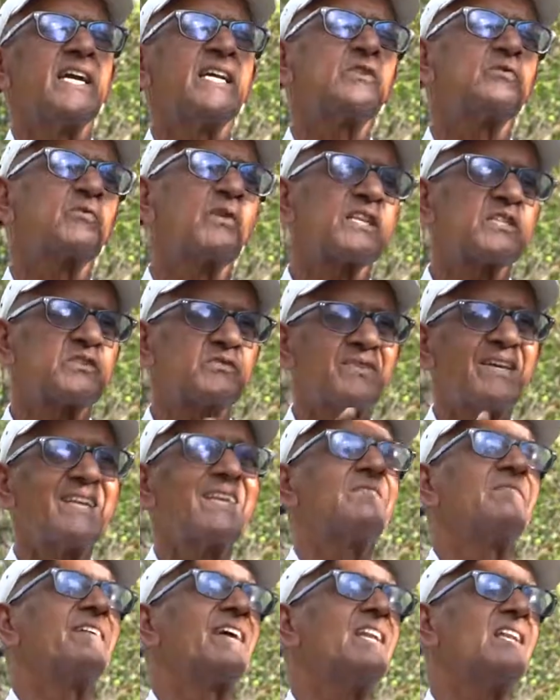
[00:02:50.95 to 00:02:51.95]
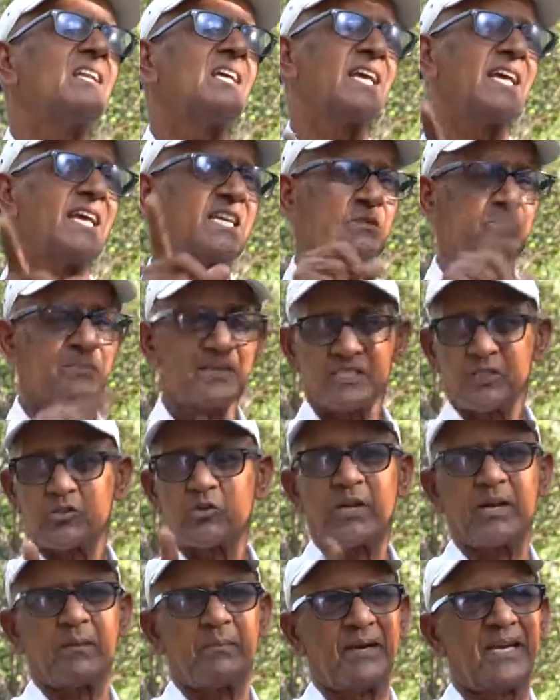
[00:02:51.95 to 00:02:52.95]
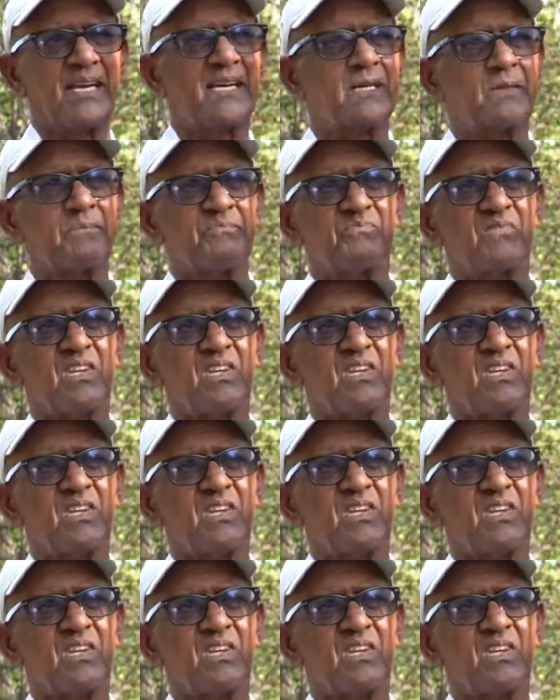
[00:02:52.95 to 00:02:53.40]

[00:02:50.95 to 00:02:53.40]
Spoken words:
it works very well as a mosquito repellent.